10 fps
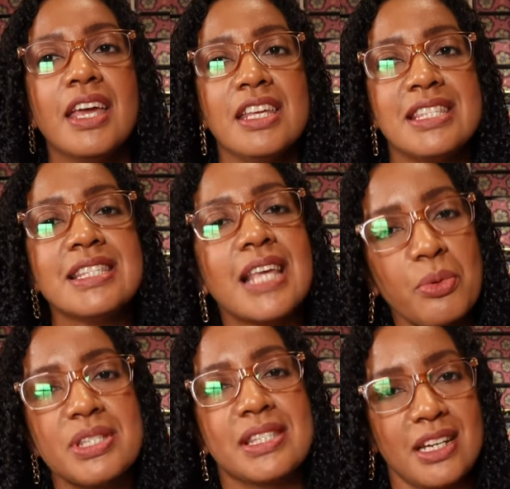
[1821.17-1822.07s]
since I
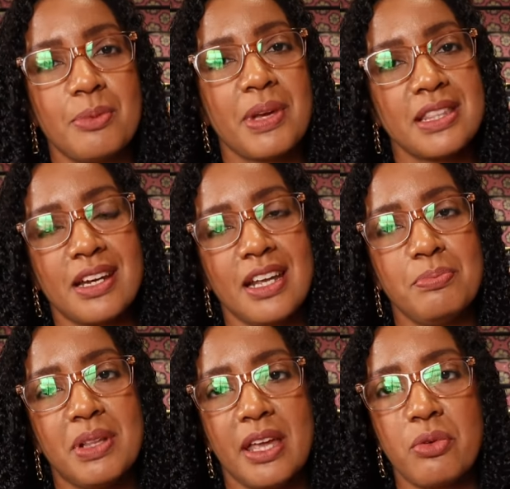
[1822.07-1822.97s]
was set up, I thought
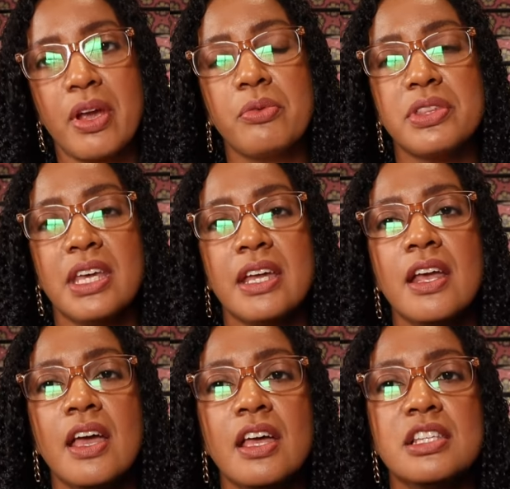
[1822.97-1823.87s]
I'd play around with it.
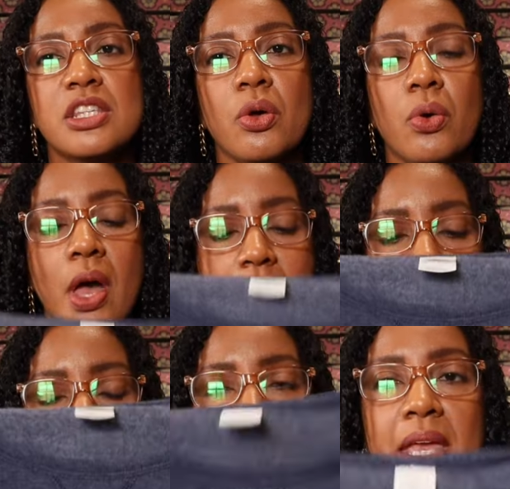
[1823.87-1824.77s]
So
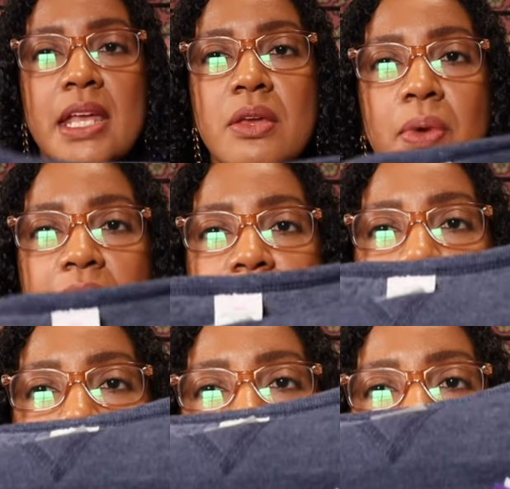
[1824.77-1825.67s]
um, anyways,
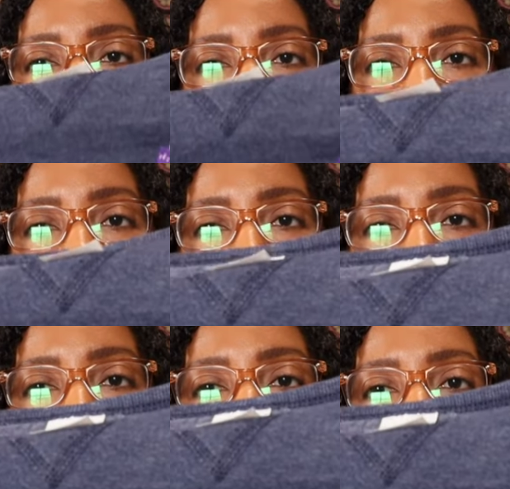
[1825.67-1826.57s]
I'm started a
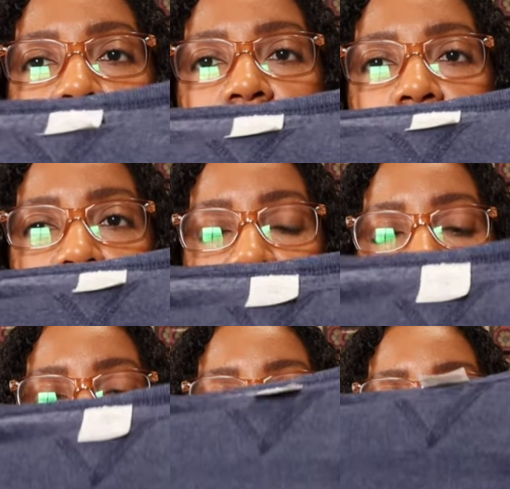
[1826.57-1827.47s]
project. This
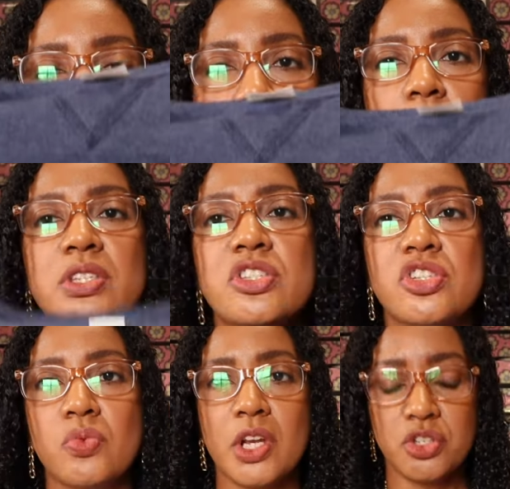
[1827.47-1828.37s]
is a Sewist
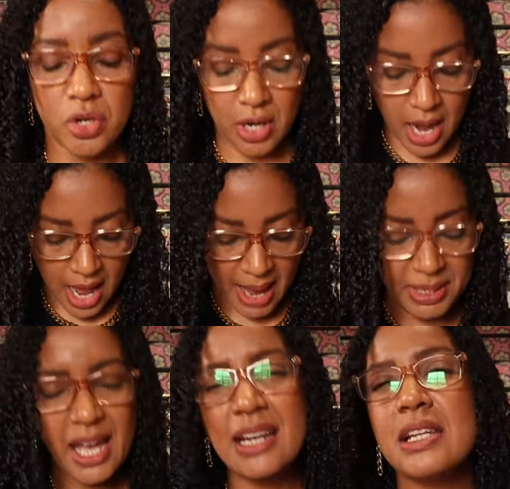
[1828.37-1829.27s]
sweatshirt. I'm
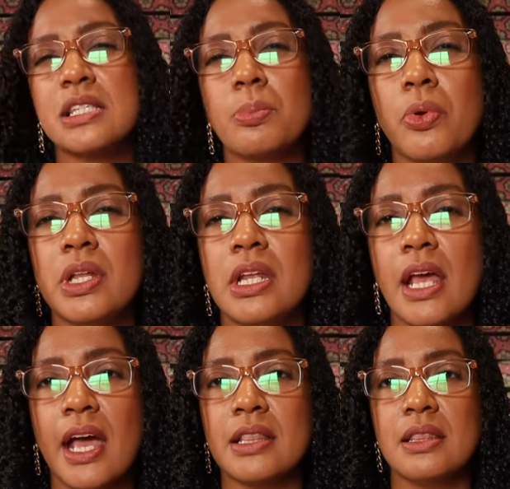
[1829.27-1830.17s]
kind of disappointed
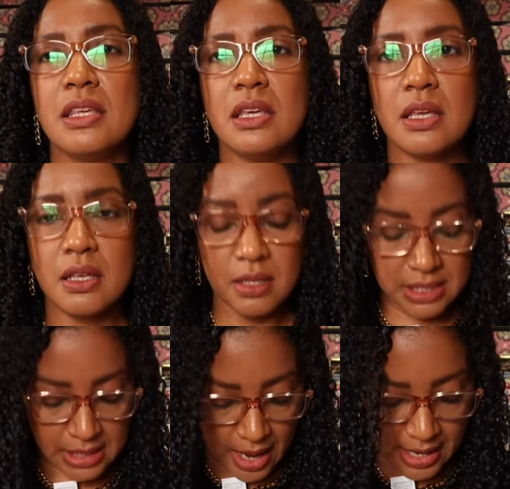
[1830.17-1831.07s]
at the
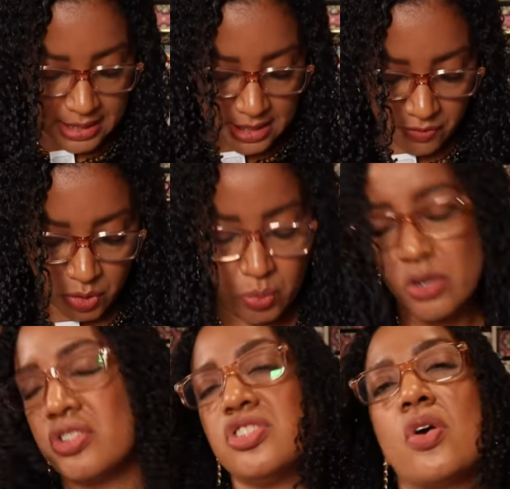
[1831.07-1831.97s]
size of the
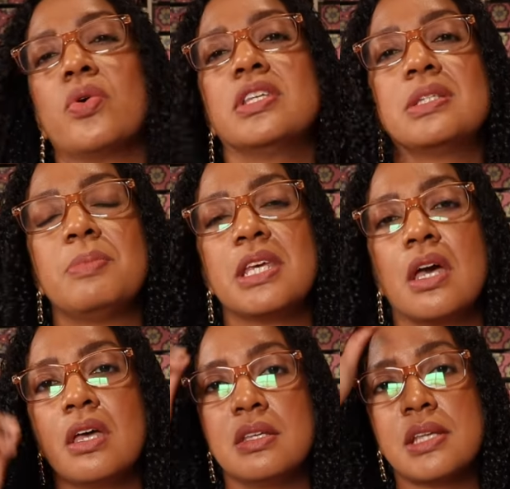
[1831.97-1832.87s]
word Sewist
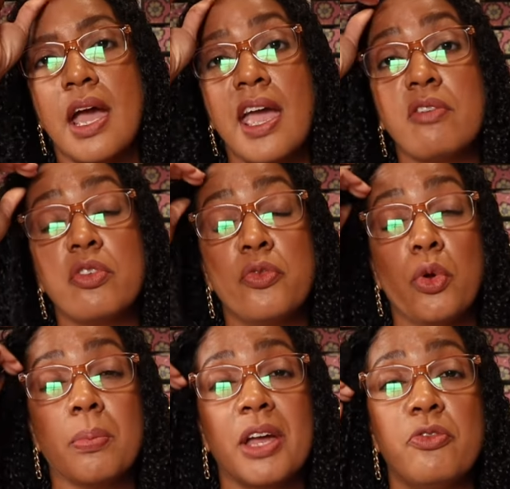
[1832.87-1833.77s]
because I have a
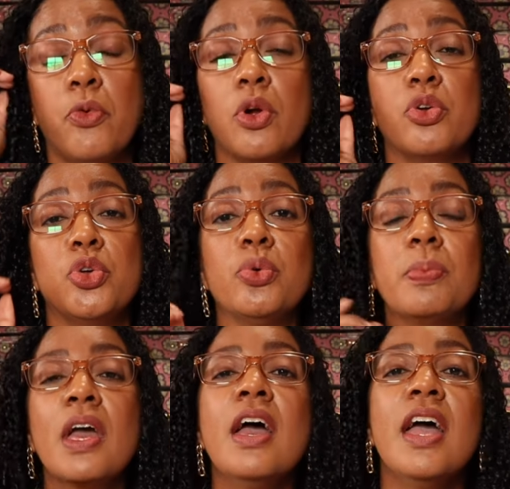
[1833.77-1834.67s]
four by four hoop
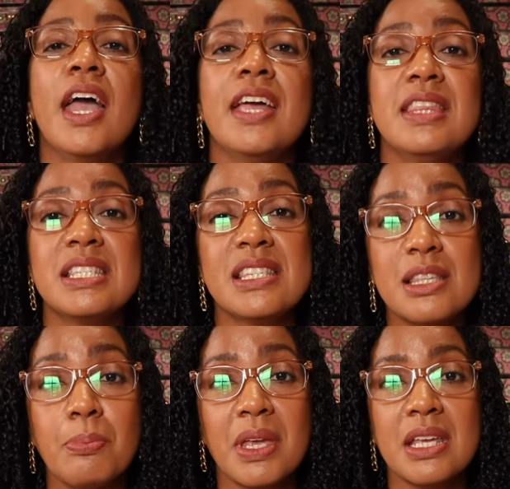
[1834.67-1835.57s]
and this is
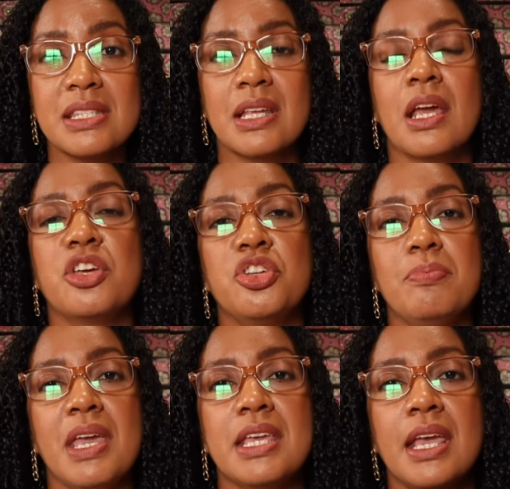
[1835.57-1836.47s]
the biggest that I could
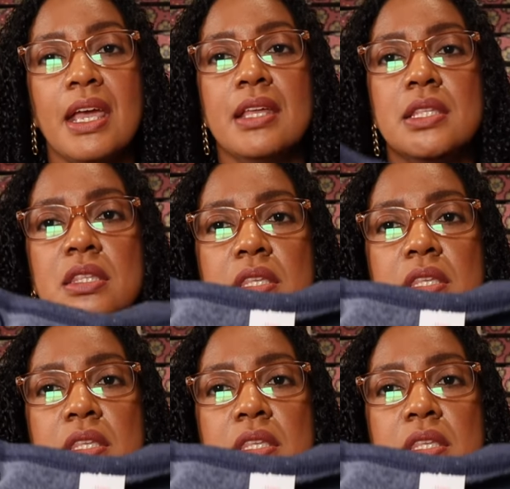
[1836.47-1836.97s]
make it in